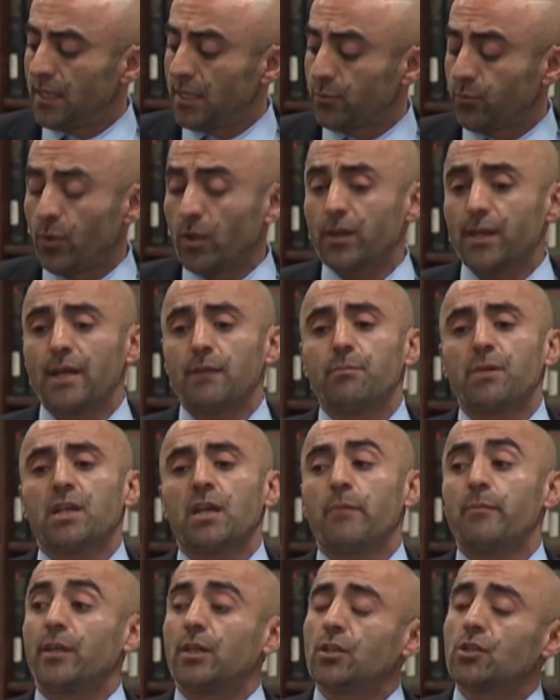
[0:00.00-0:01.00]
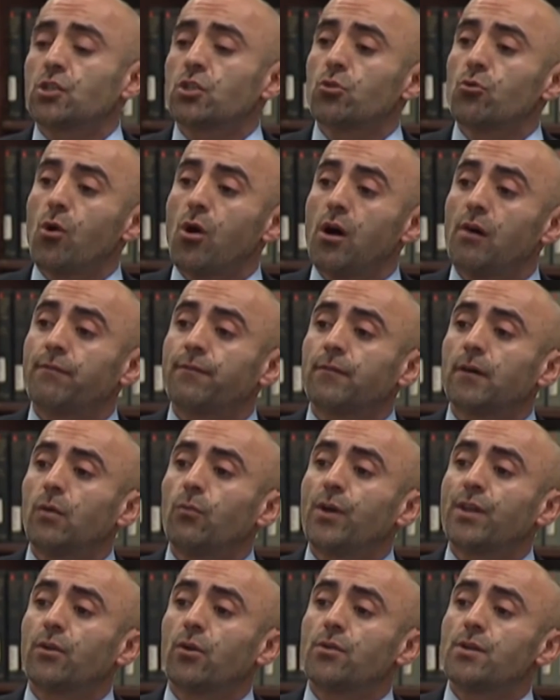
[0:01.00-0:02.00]
It will then become an issue of
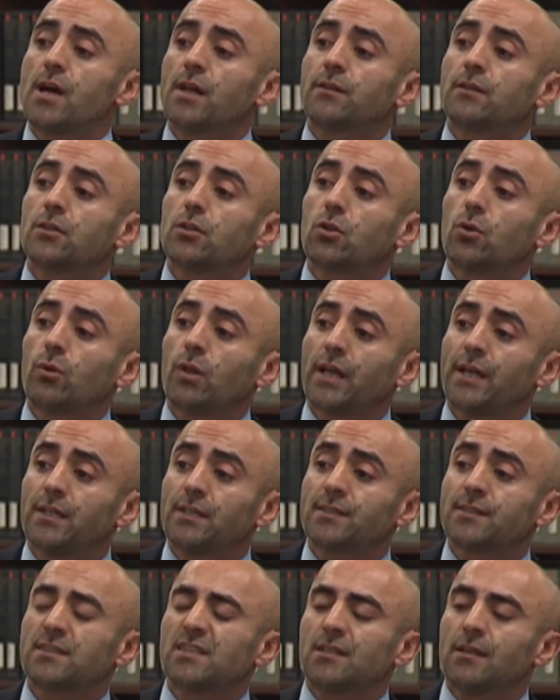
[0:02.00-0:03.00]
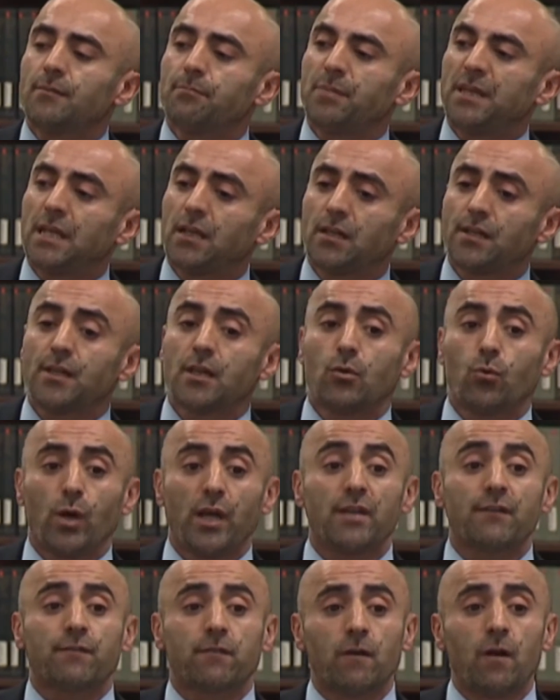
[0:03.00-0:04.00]
whether or not the Gulenist peeling
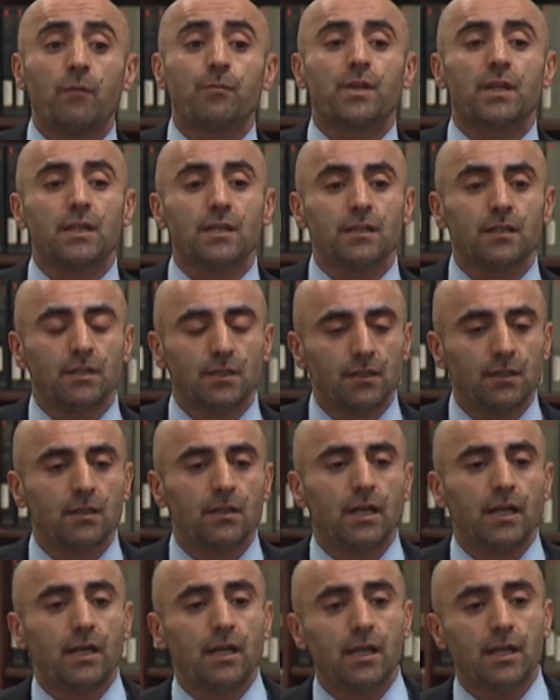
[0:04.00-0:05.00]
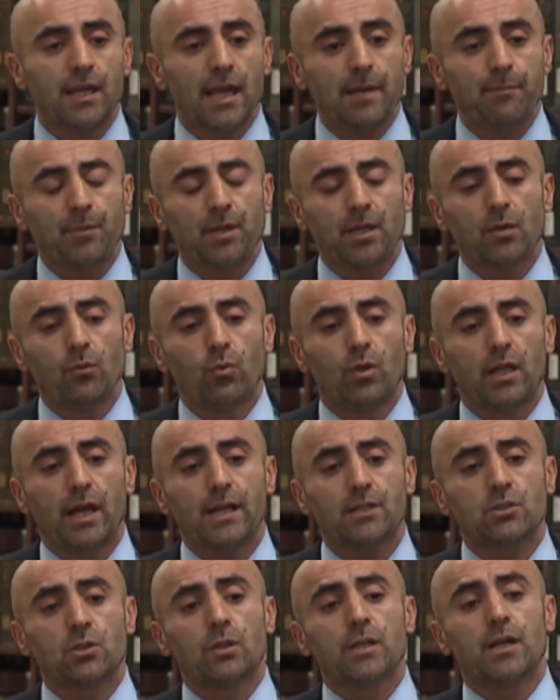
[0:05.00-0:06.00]
away from the uh, A K P will
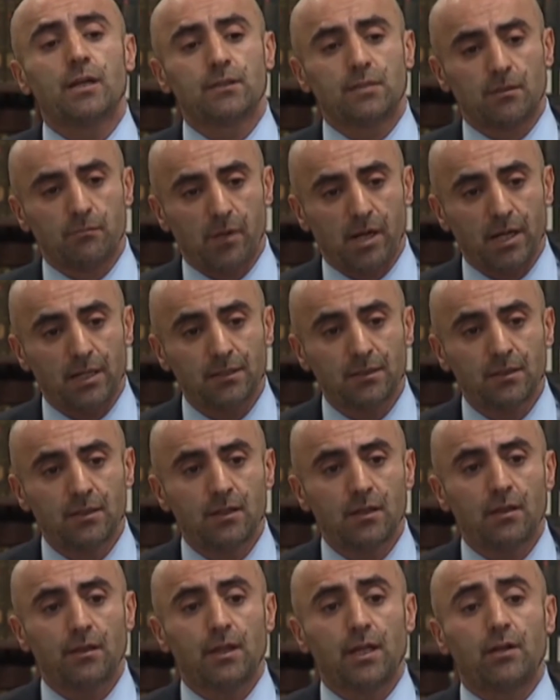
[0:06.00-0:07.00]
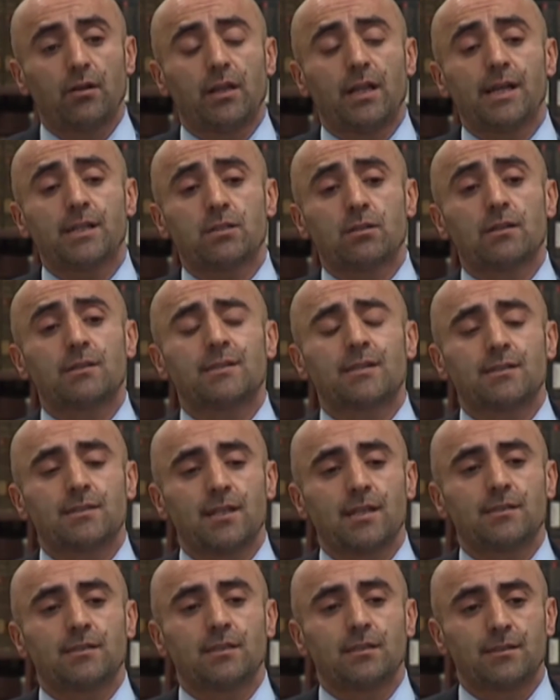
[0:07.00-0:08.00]
actually undermine their electoral
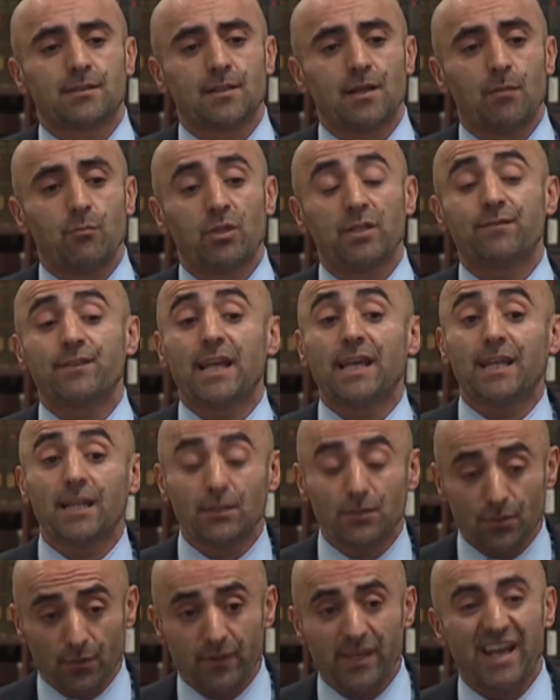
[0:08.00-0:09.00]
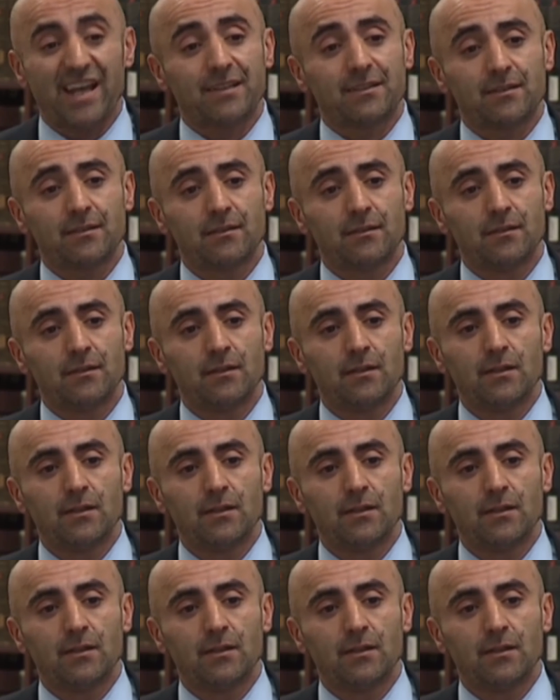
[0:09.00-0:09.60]
success in Istanbul. If they can do that,